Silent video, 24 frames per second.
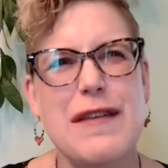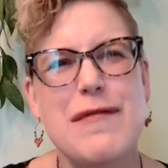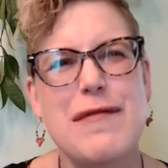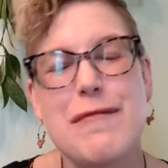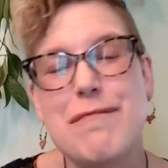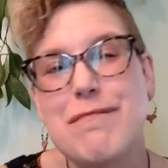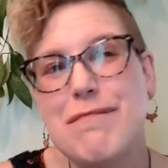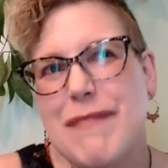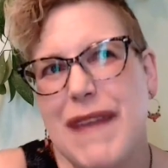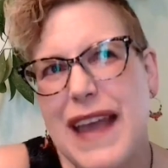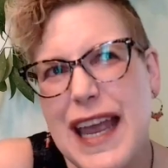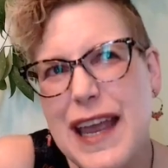but
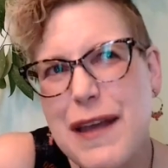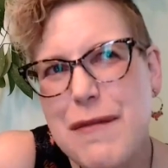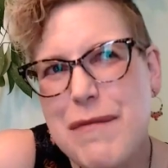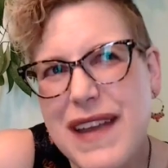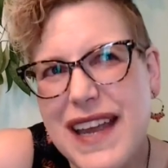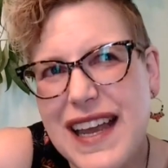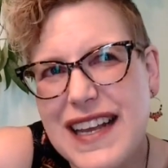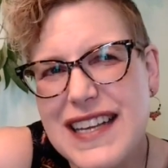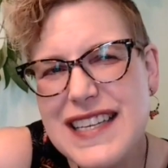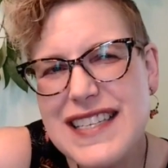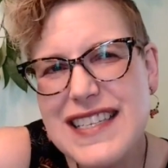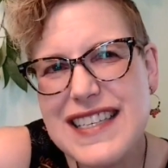
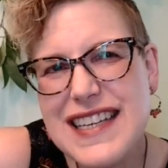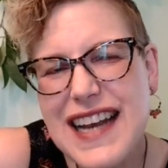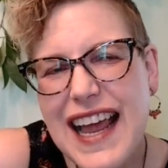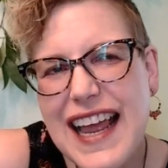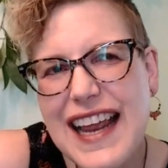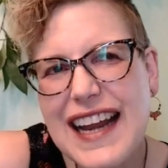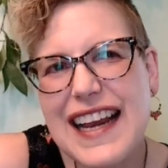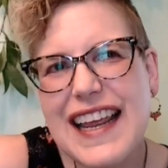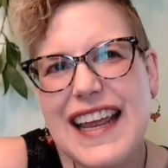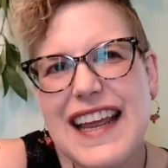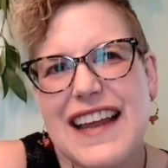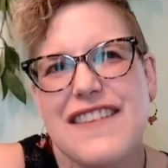maybe
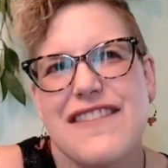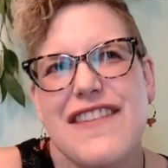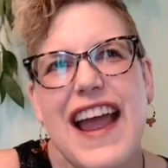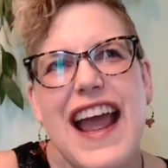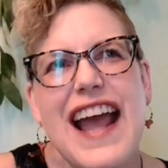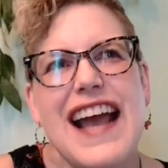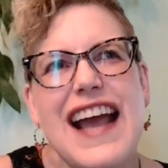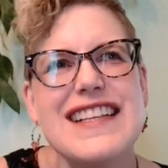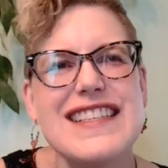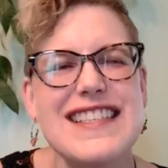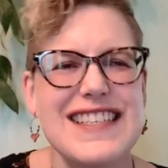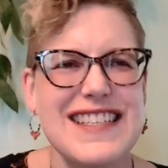slightly
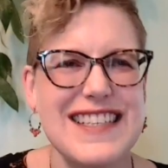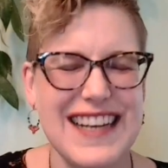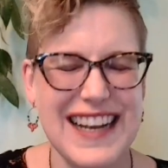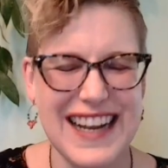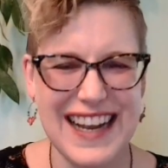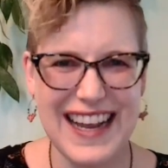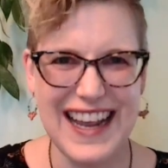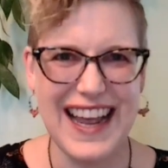advanced,